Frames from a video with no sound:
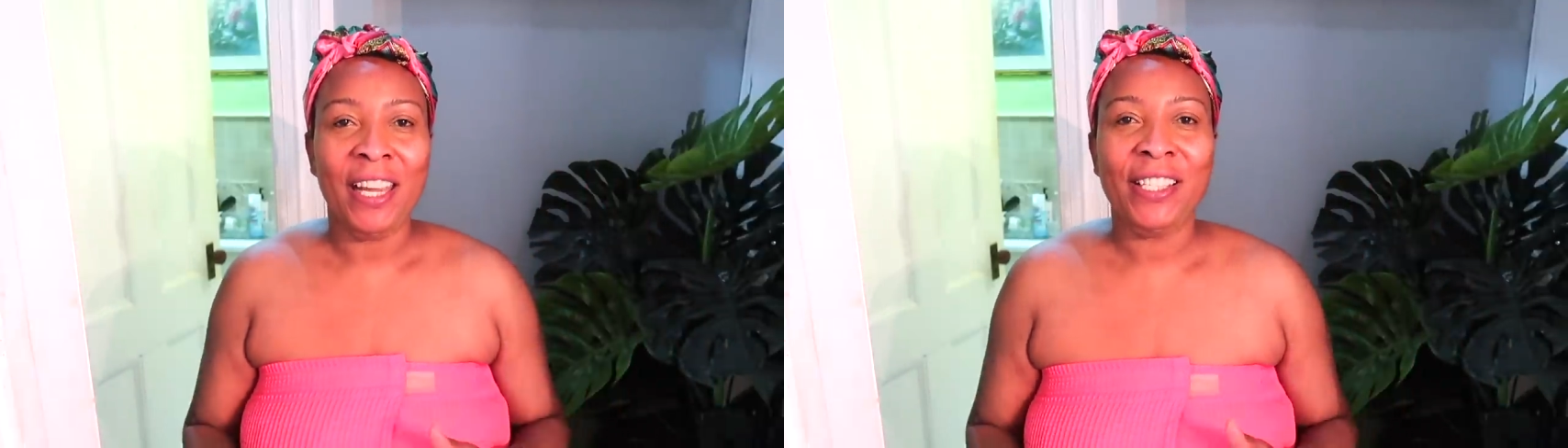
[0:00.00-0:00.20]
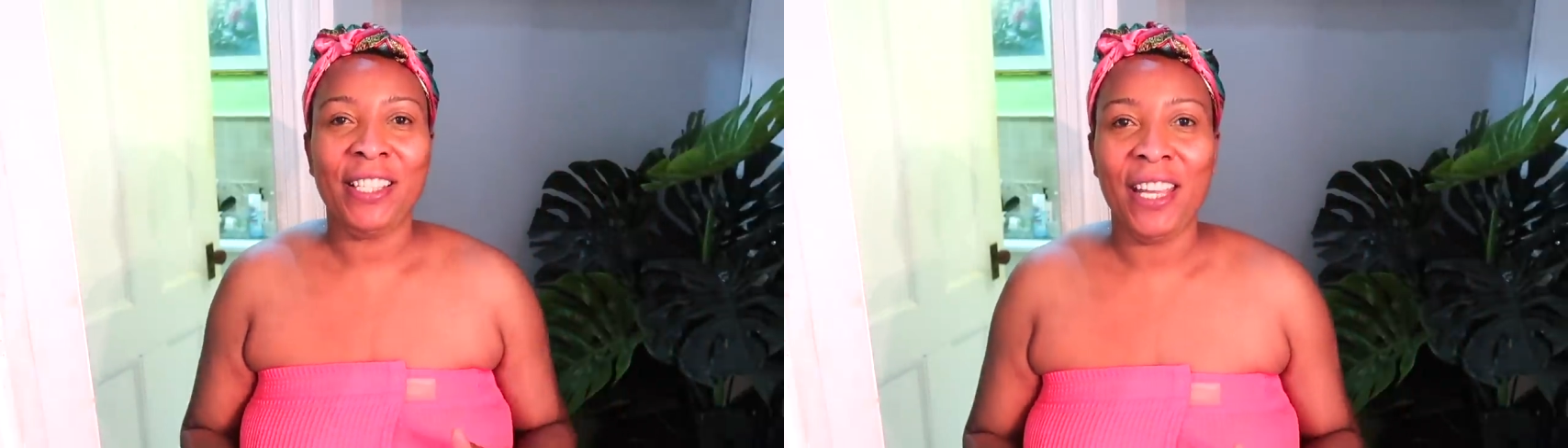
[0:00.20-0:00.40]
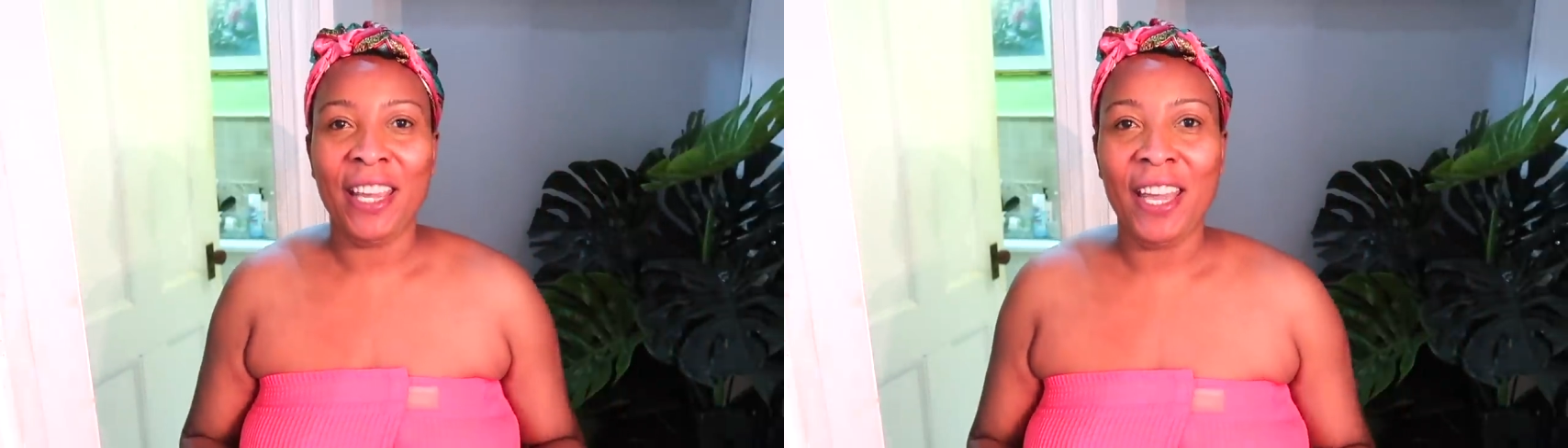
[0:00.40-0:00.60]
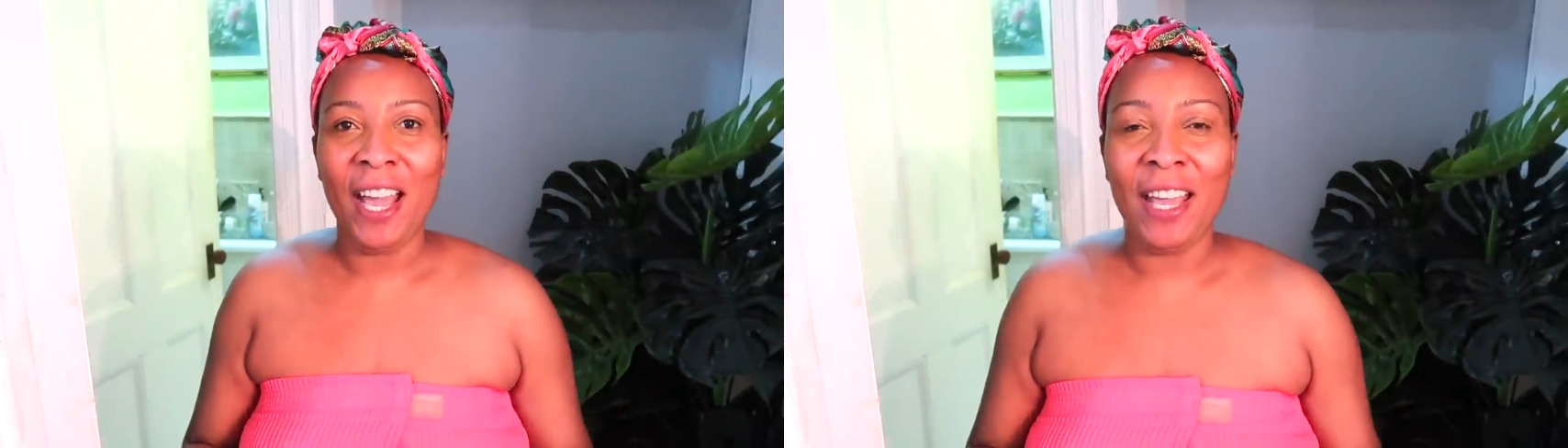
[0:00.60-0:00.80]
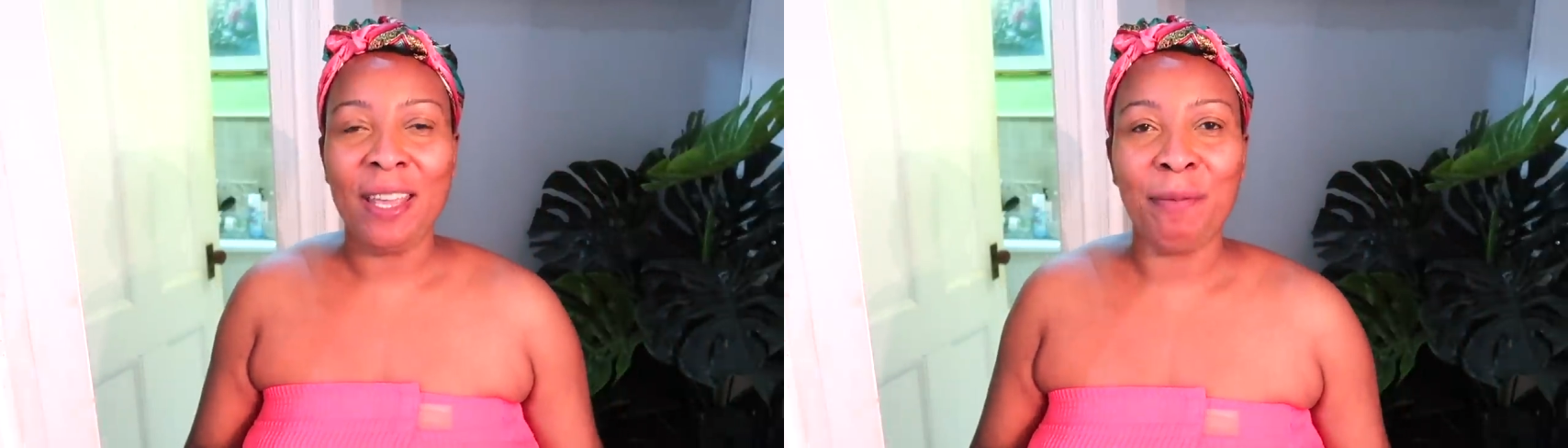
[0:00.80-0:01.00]
Today
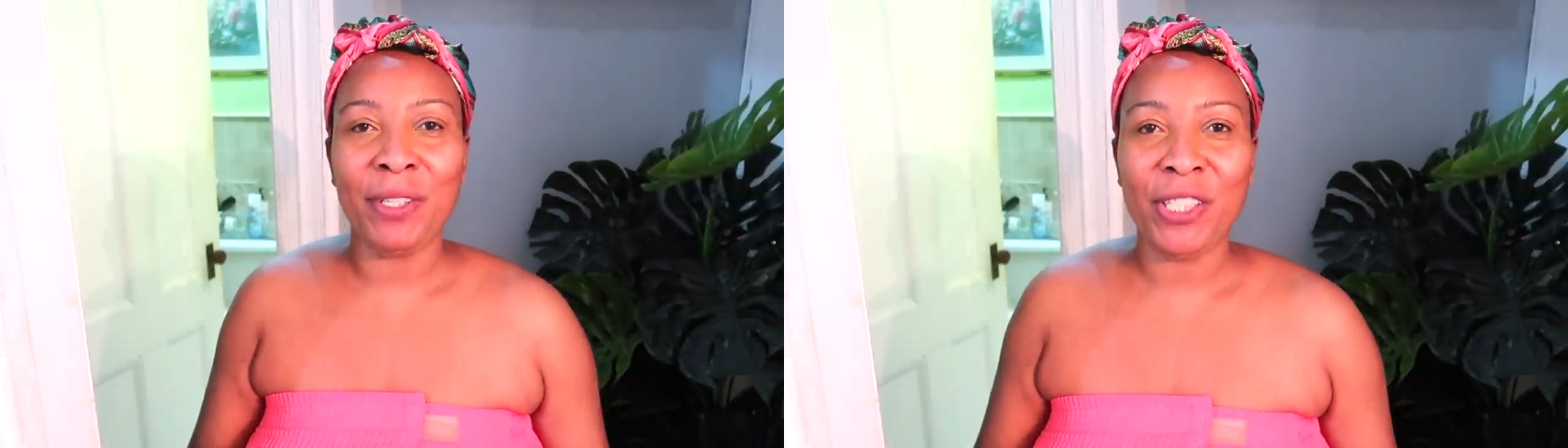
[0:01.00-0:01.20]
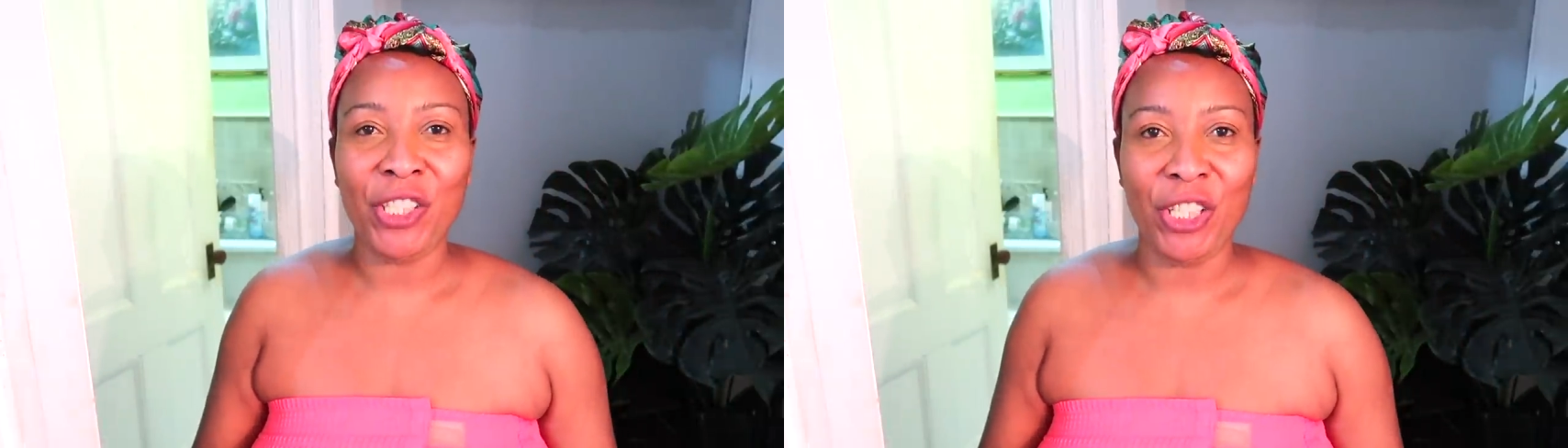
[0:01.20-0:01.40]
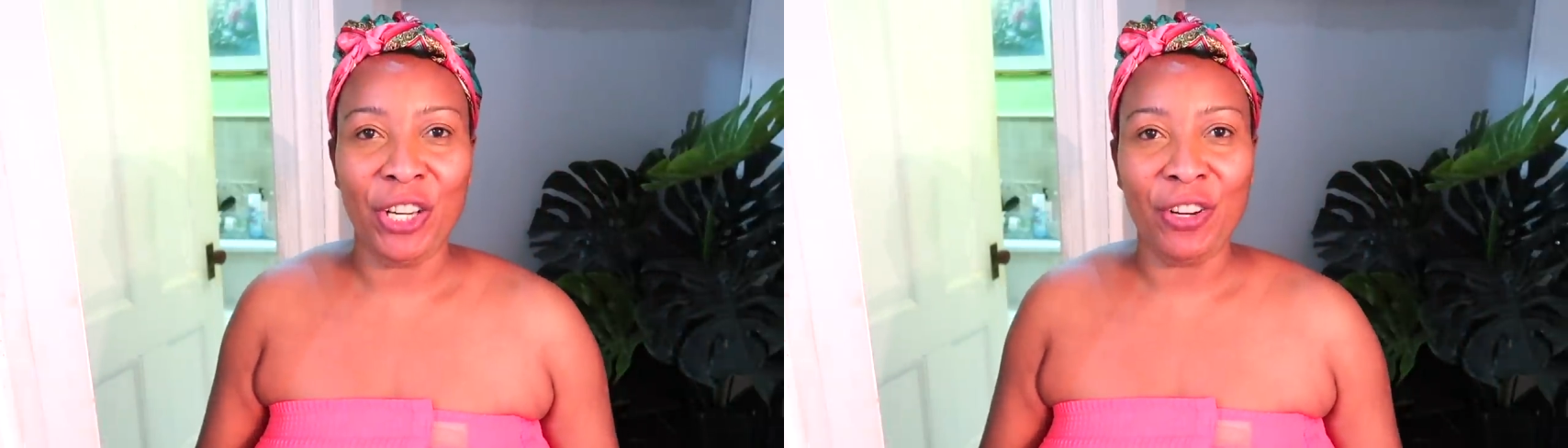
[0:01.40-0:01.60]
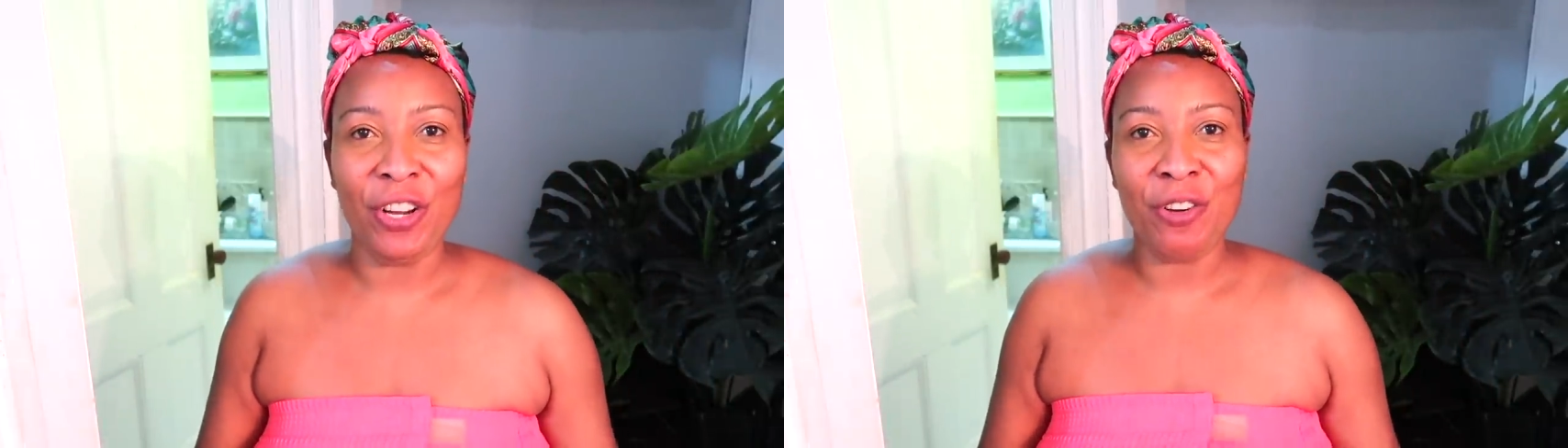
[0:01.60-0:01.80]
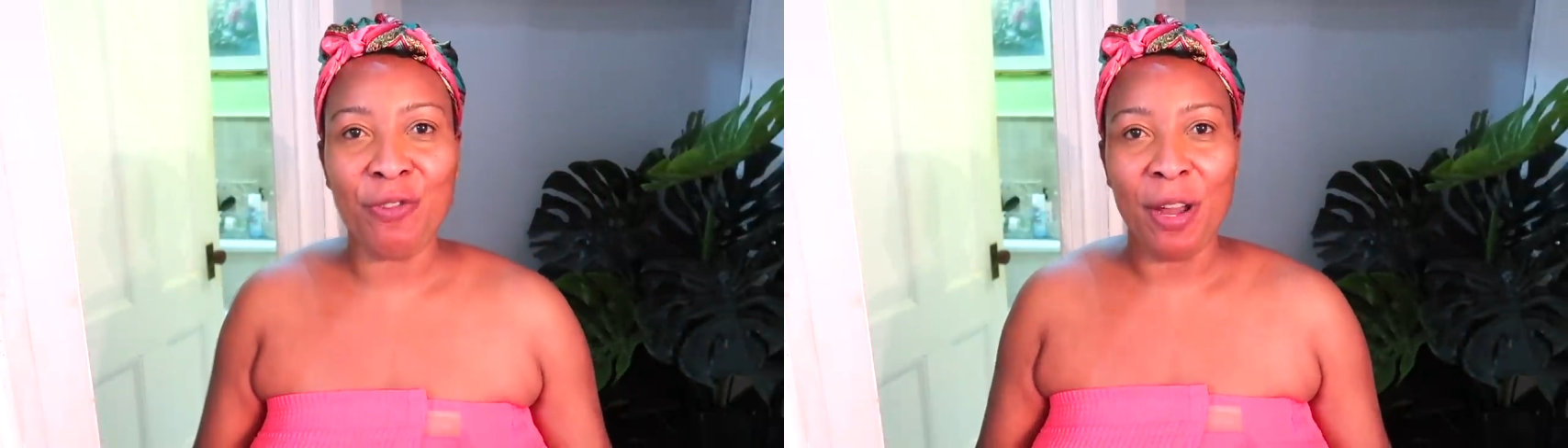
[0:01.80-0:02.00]
I am going to share
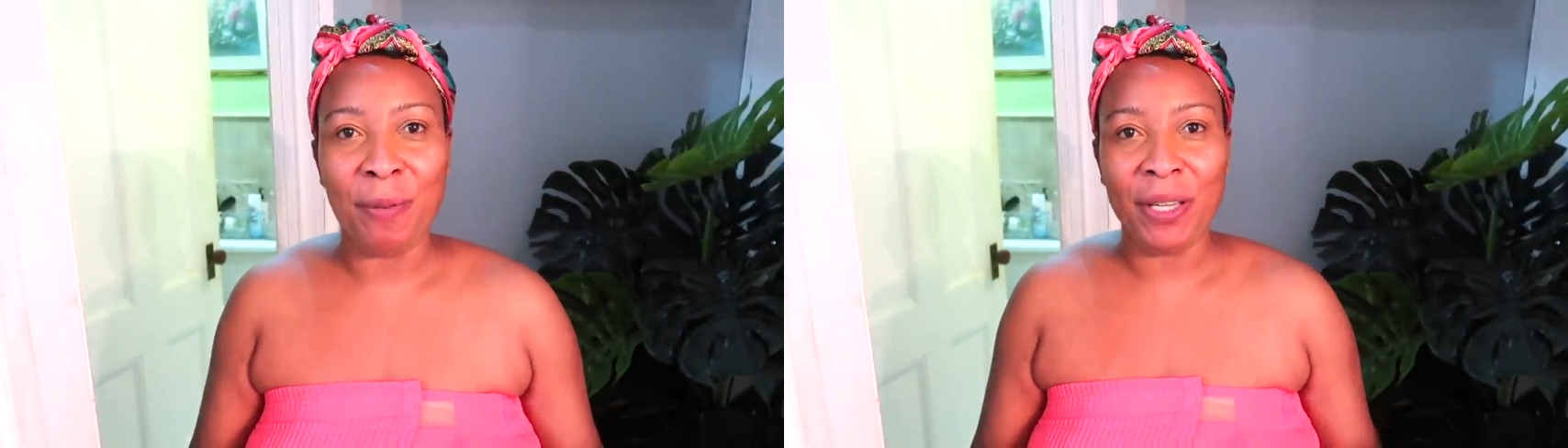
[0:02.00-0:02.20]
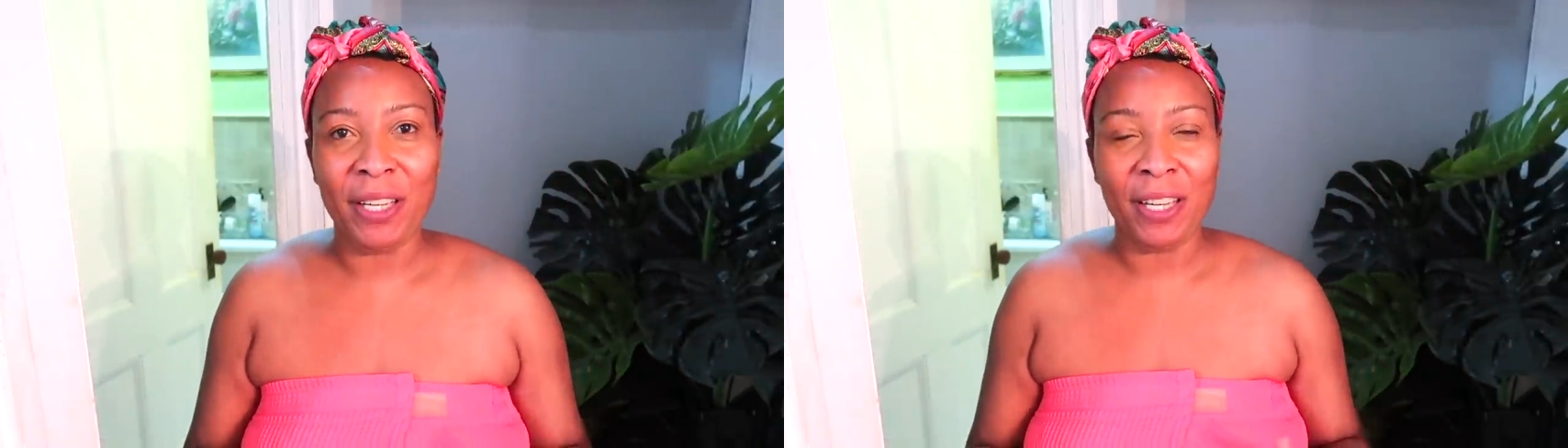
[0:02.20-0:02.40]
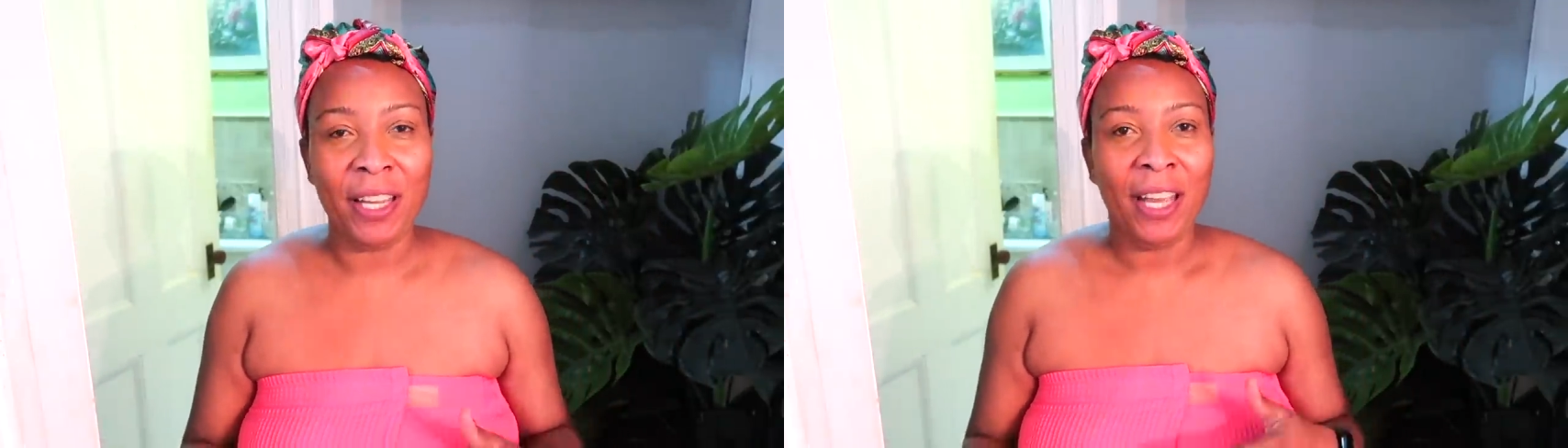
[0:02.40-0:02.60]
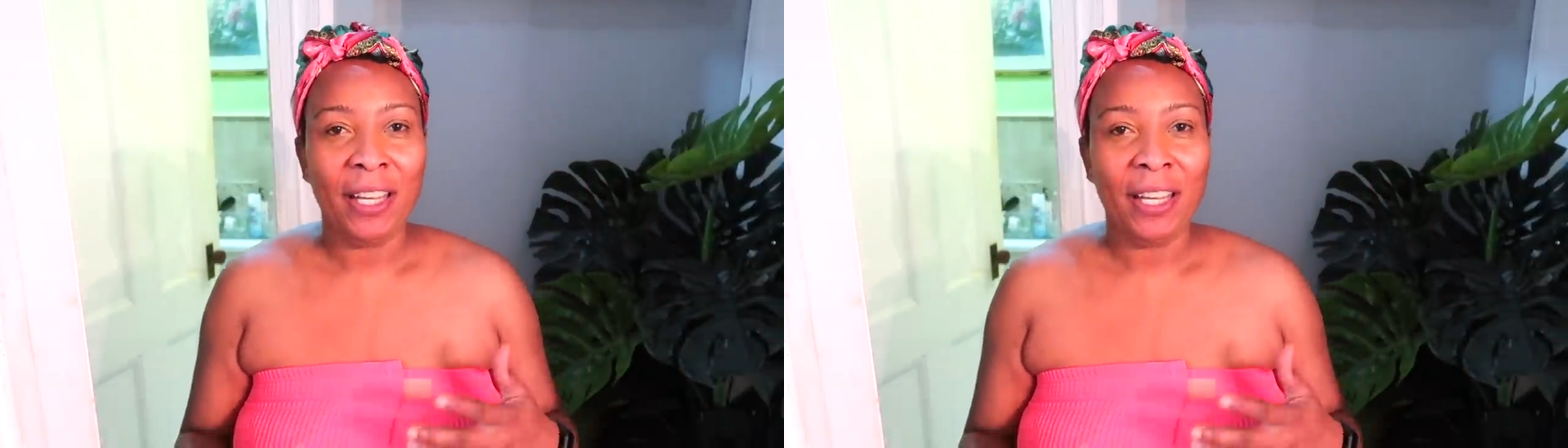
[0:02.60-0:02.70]
a remedy